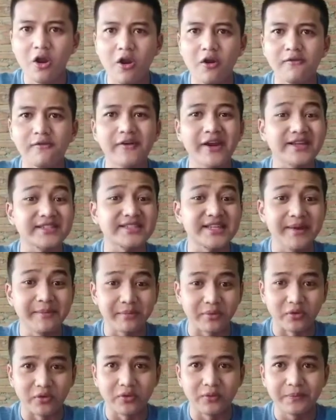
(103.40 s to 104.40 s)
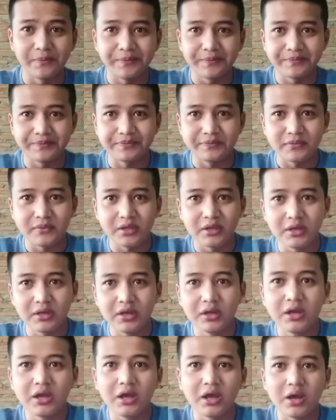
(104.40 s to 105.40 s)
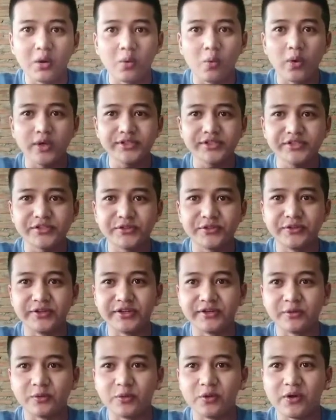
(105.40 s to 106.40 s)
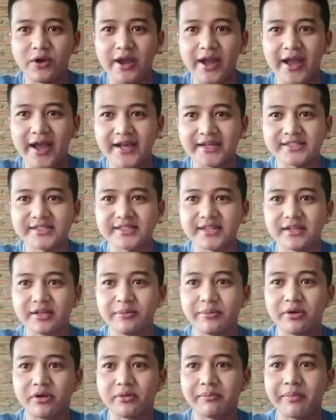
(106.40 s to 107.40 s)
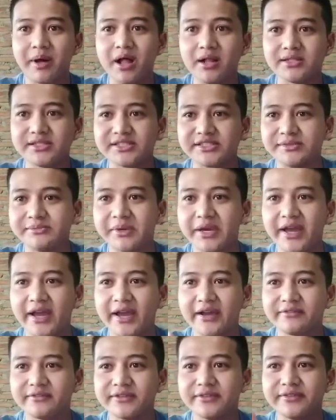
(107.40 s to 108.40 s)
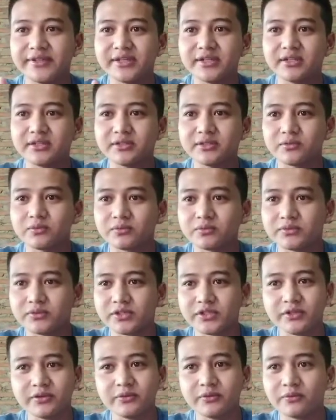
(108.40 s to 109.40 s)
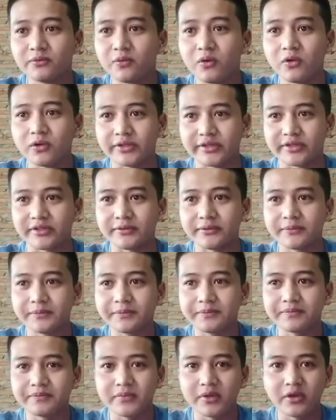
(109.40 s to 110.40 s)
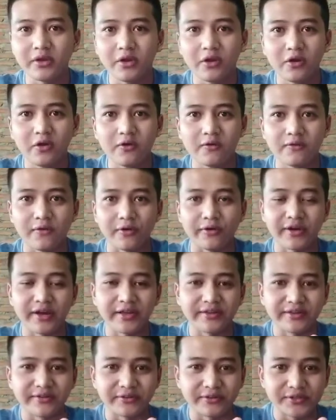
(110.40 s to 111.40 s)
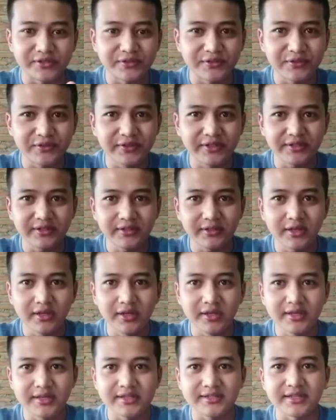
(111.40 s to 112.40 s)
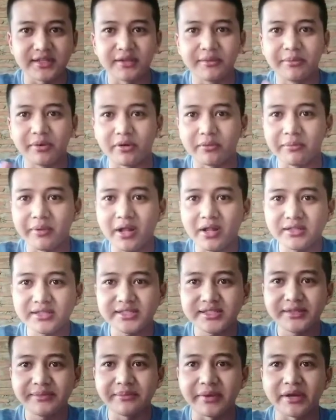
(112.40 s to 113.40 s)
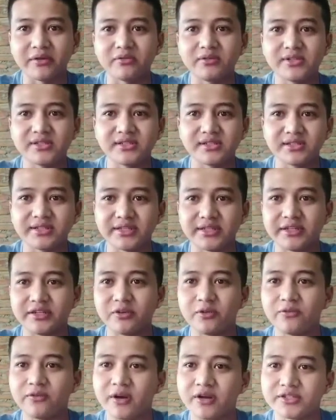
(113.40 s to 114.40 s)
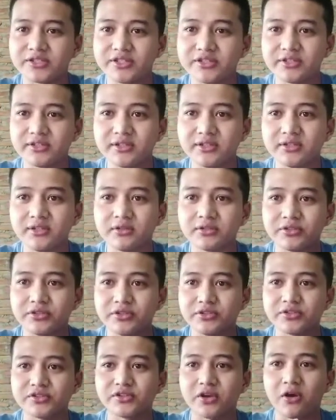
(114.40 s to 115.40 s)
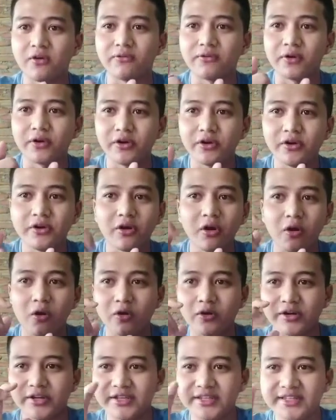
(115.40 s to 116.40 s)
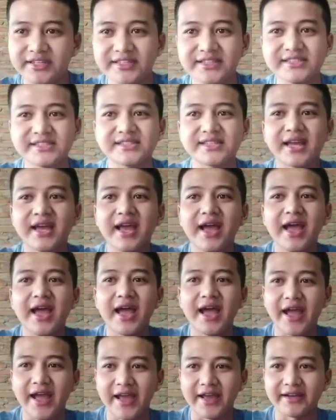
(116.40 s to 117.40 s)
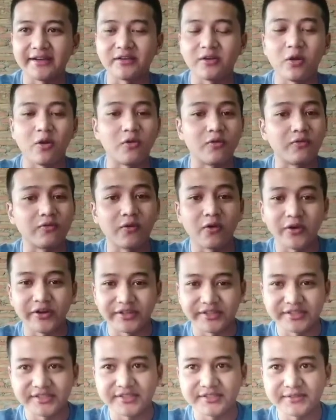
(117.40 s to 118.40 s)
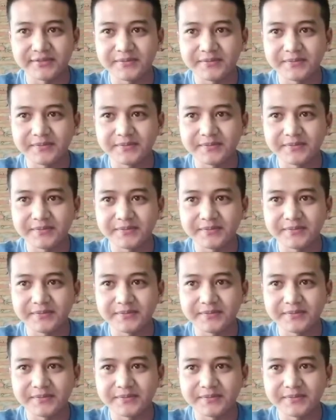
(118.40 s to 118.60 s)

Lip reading: For example, one student who has cerebral palsy may have difficulty in walking. For another student, cerebral palsy may result in no functional use of her or his hand or voice.